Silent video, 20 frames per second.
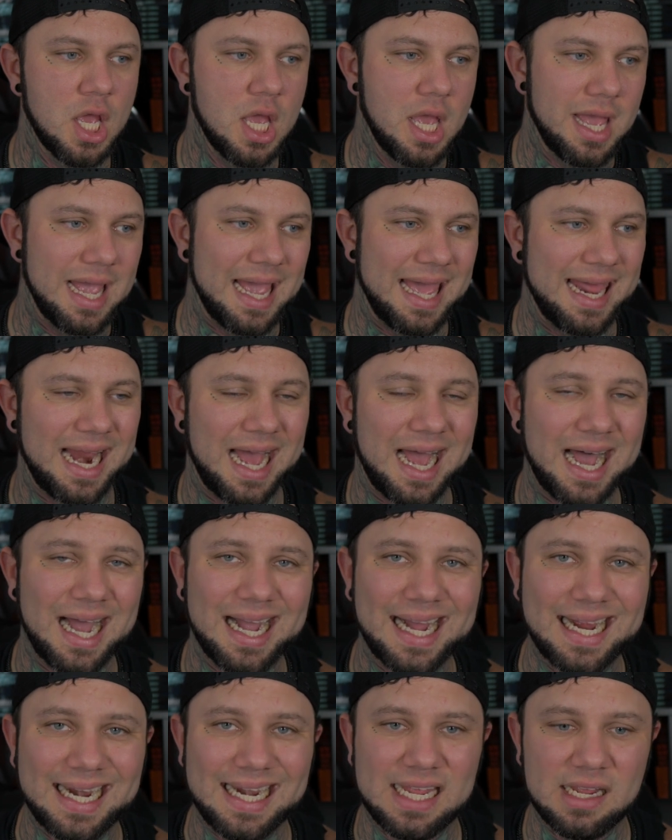and
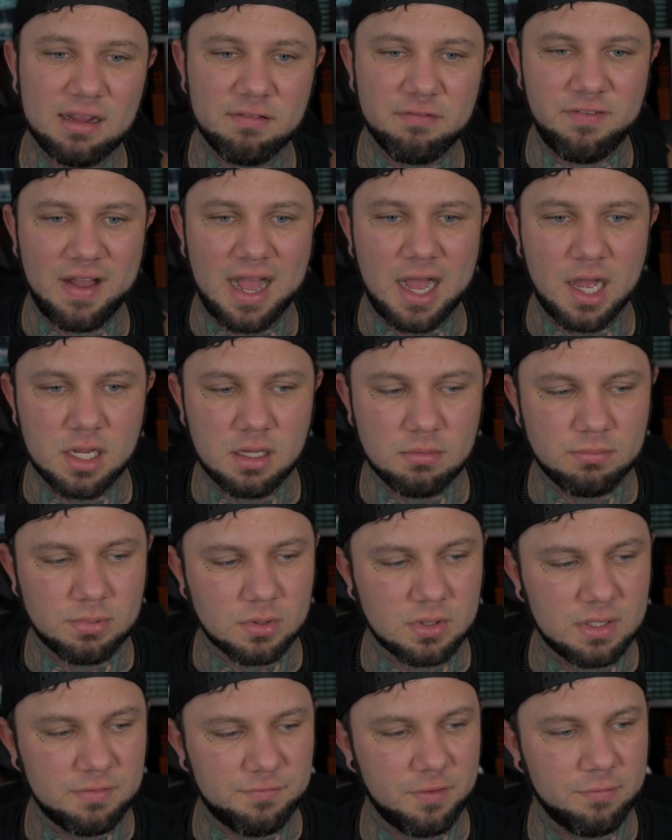hiding
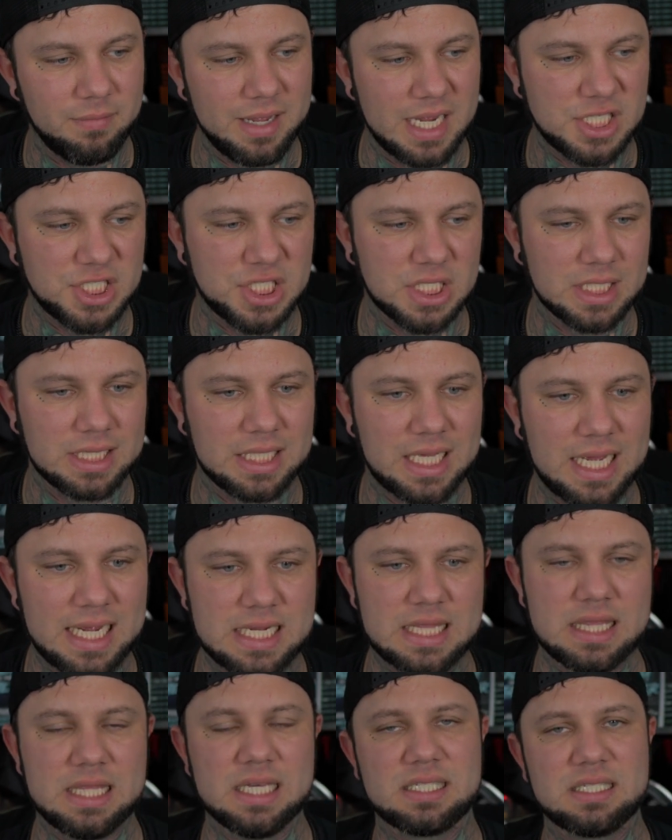valuable information
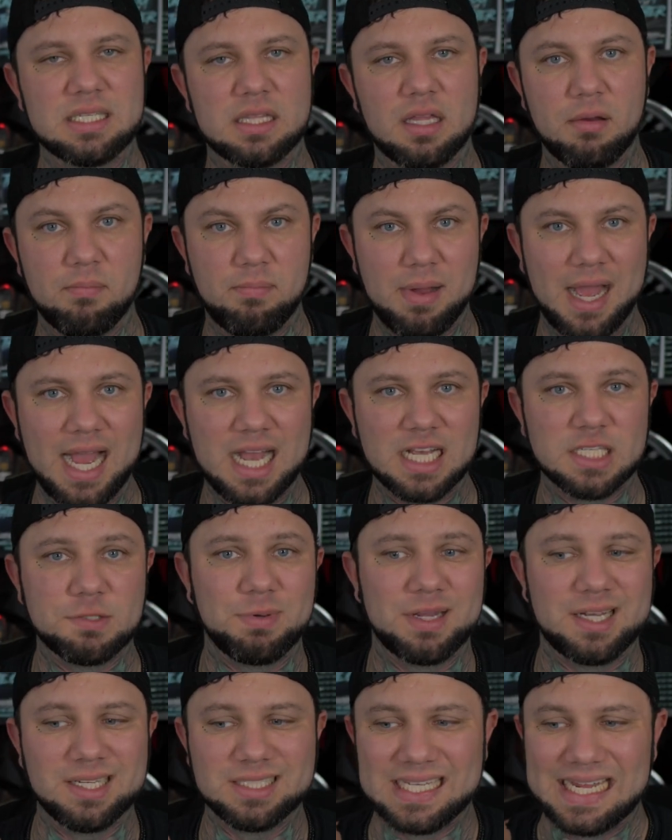like this in the past
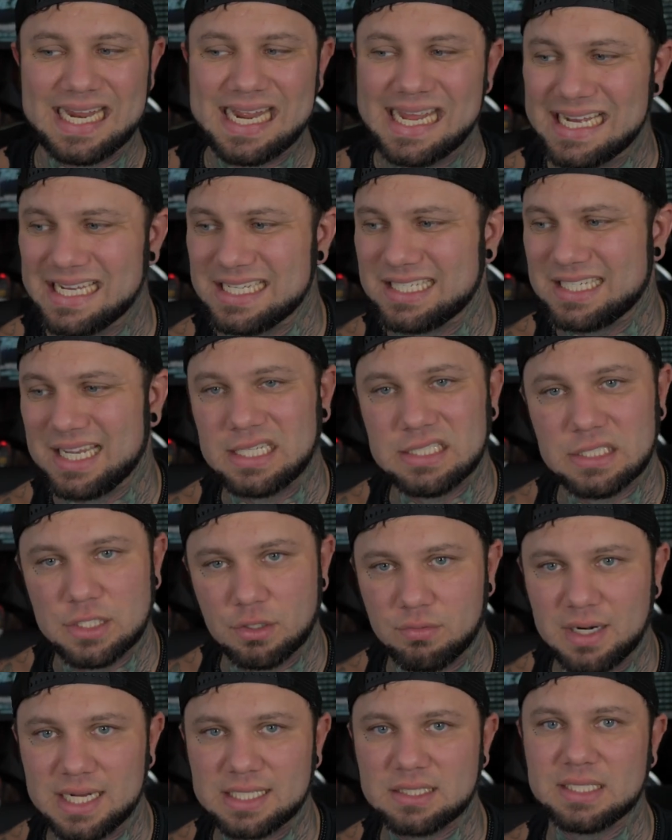because it is
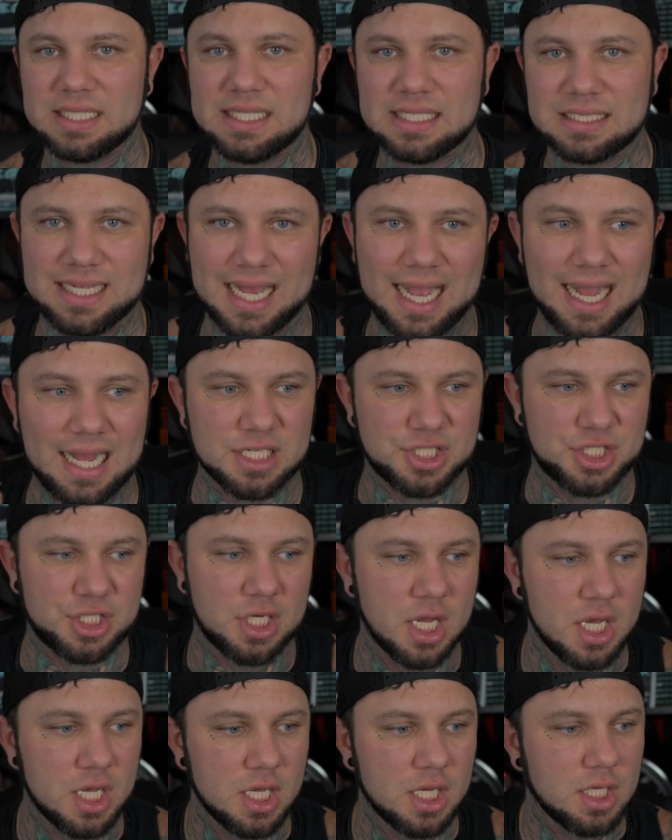directly attached
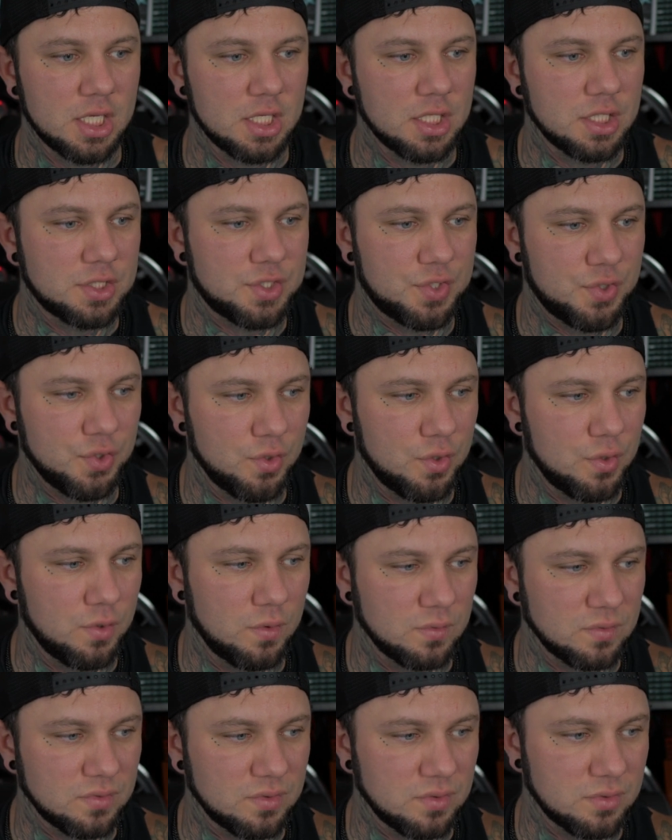
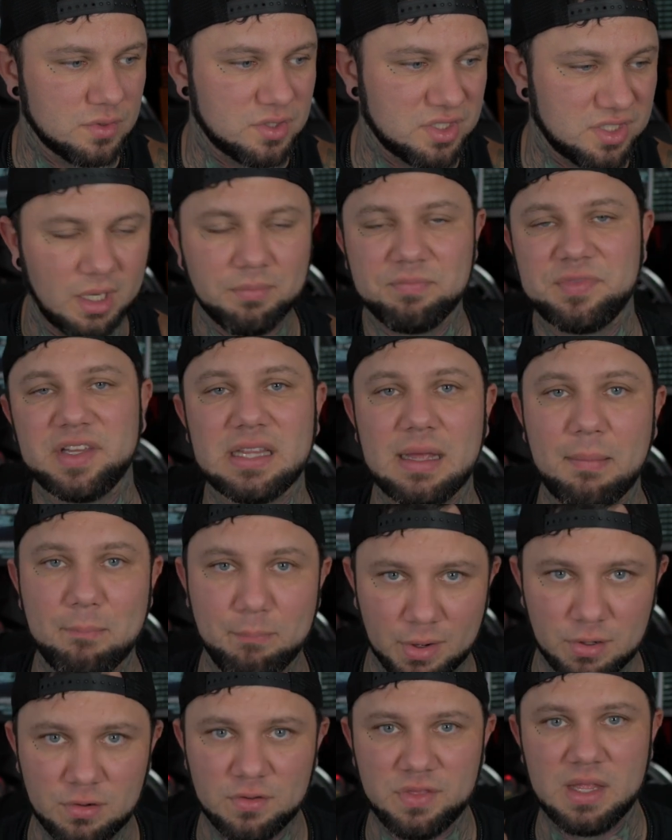to something that
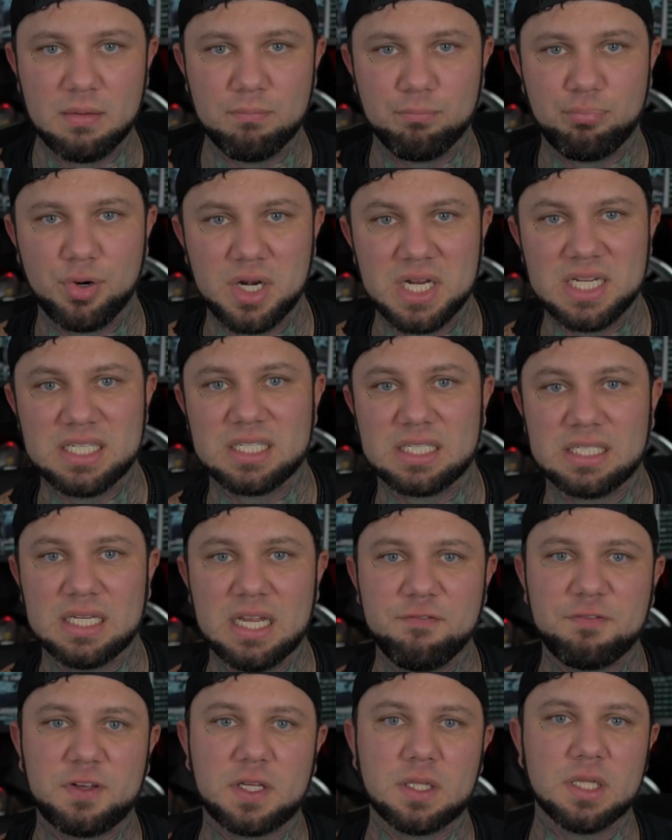burned them pretty
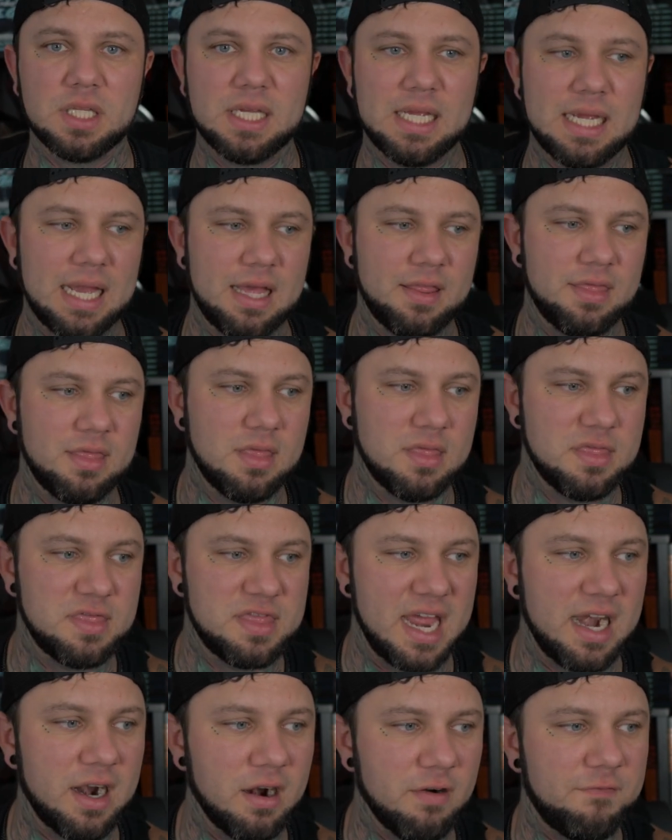significantly. And
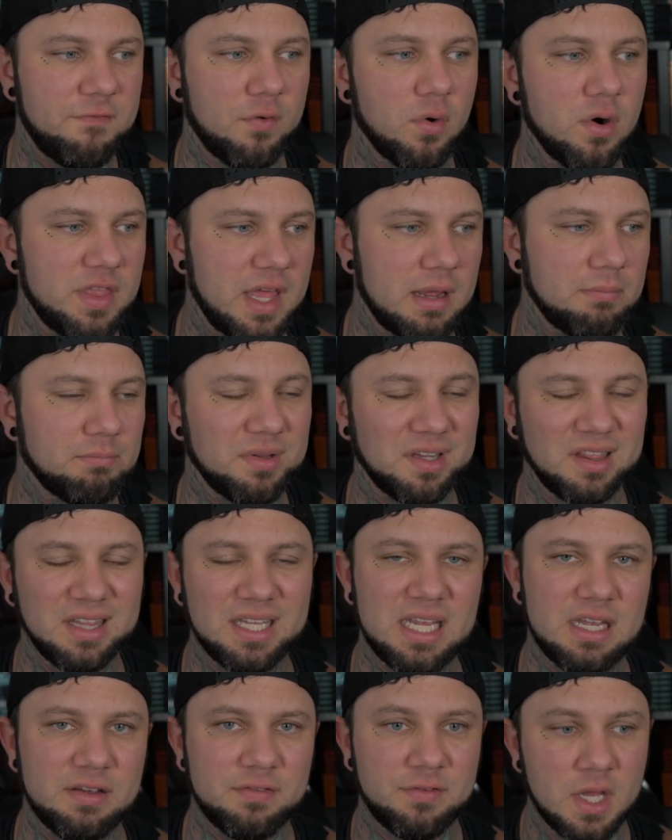therefore they
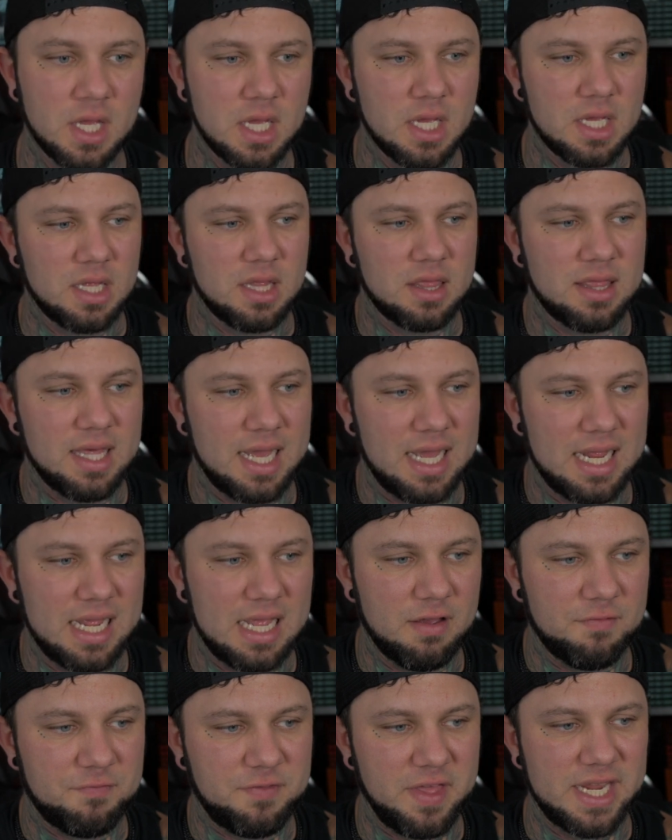believe that
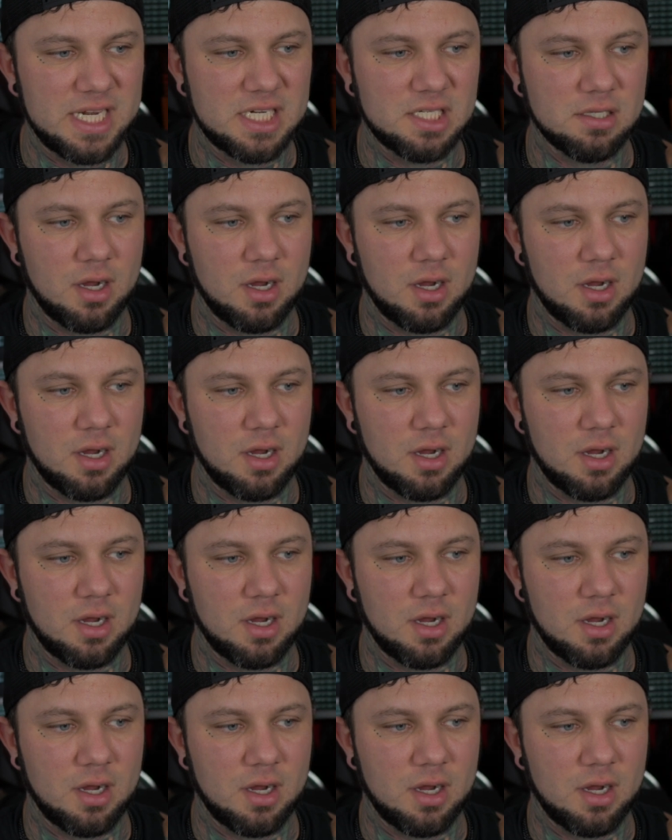if they,